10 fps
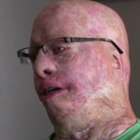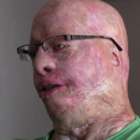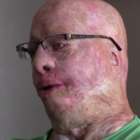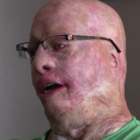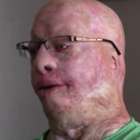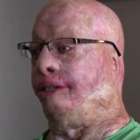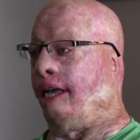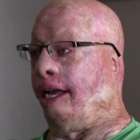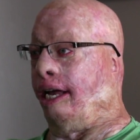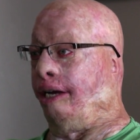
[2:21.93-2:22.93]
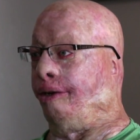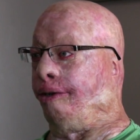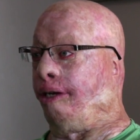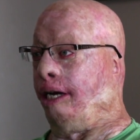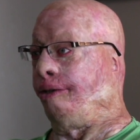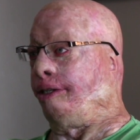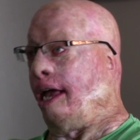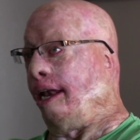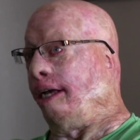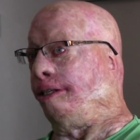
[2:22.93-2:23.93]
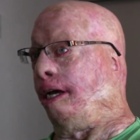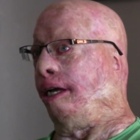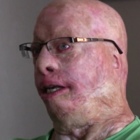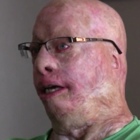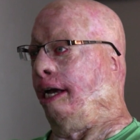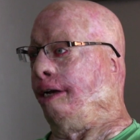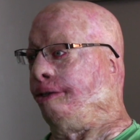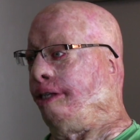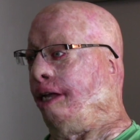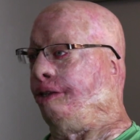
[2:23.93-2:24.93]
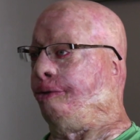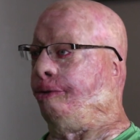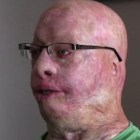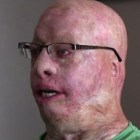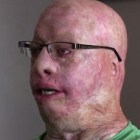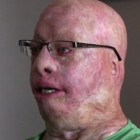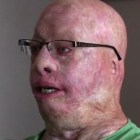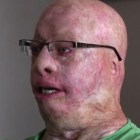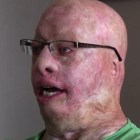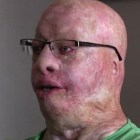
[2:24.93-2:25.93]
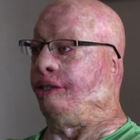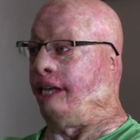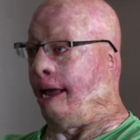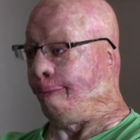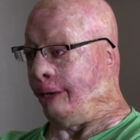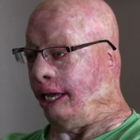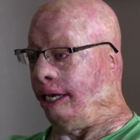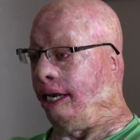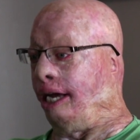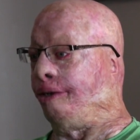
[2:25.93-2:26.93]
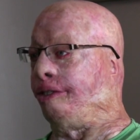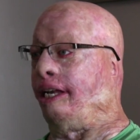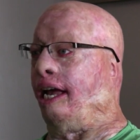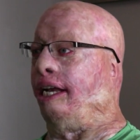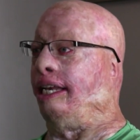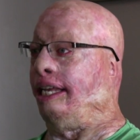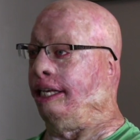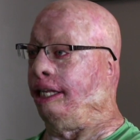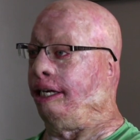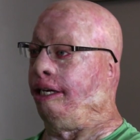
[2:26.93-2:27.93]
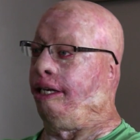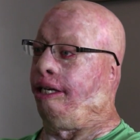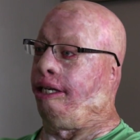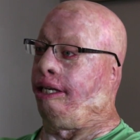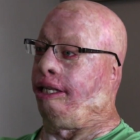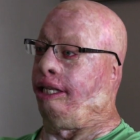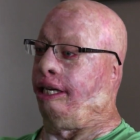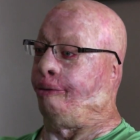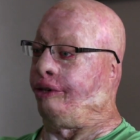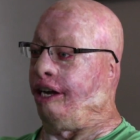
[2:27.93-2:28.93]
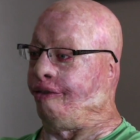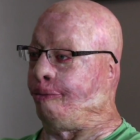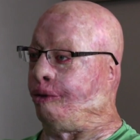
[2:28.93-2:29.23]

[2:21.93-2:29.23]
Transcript: So I understand anger, I understand anxiety, I understand suicide, I understand pain, I understand healing, the recovery